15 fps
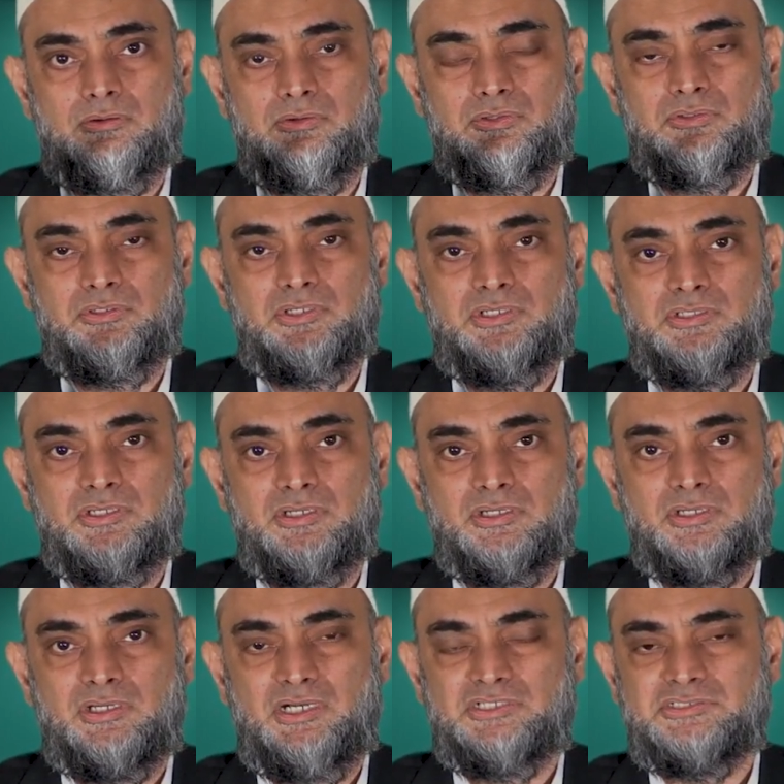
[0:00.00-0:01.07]
you need
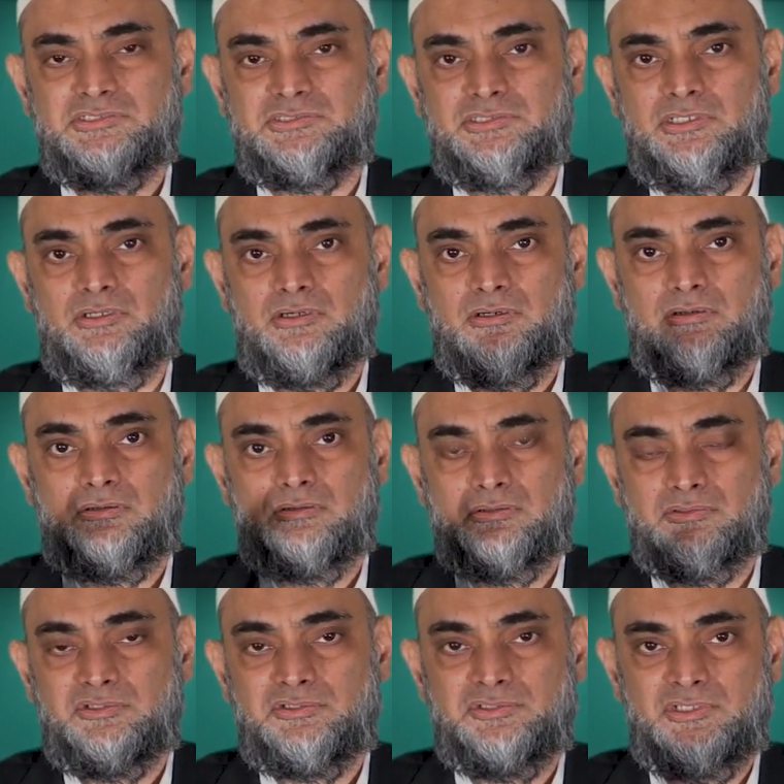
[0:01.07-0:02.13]
a strong
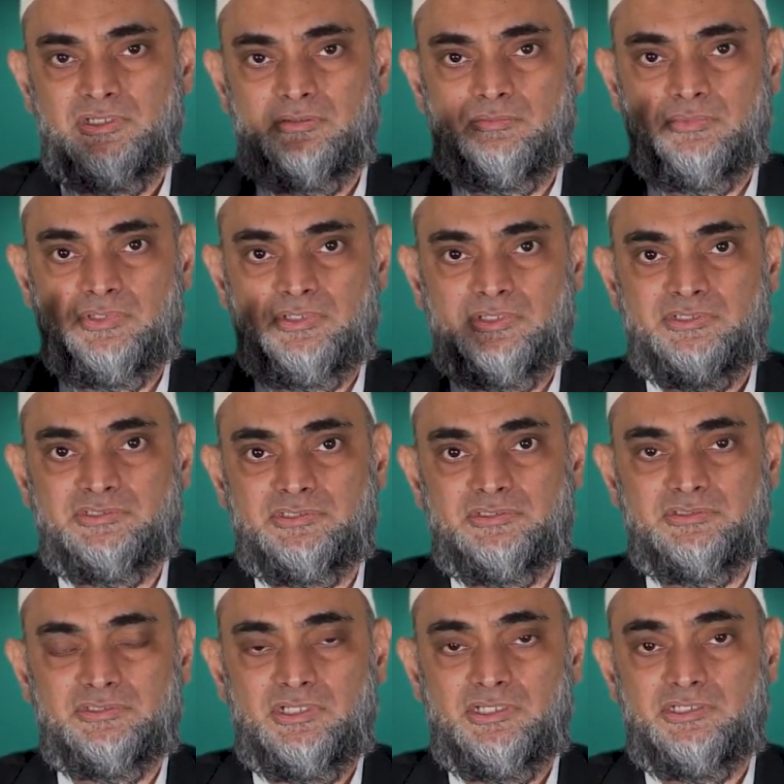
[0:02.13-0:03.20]

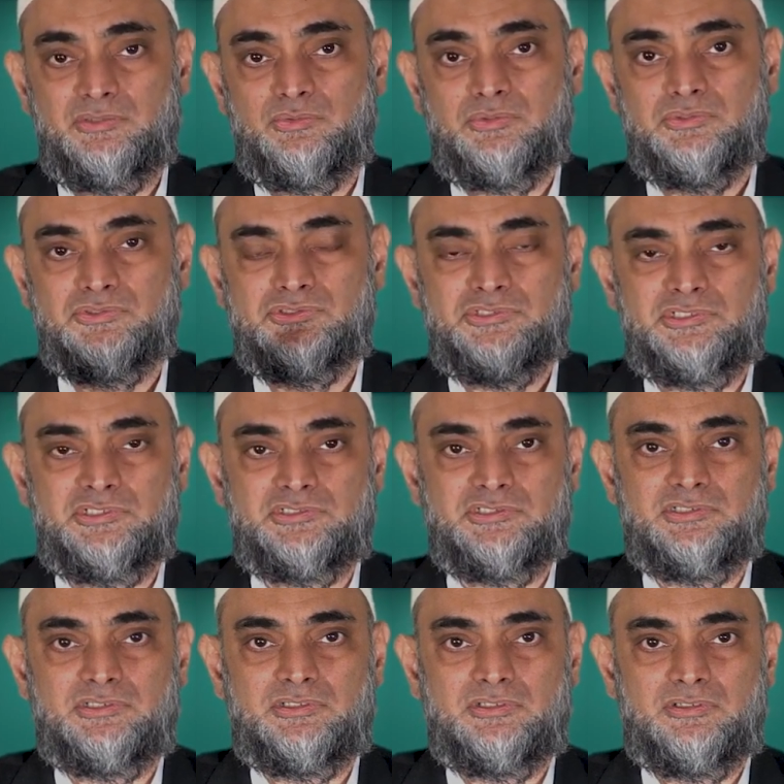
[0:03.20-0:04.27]
determination that you want to change it.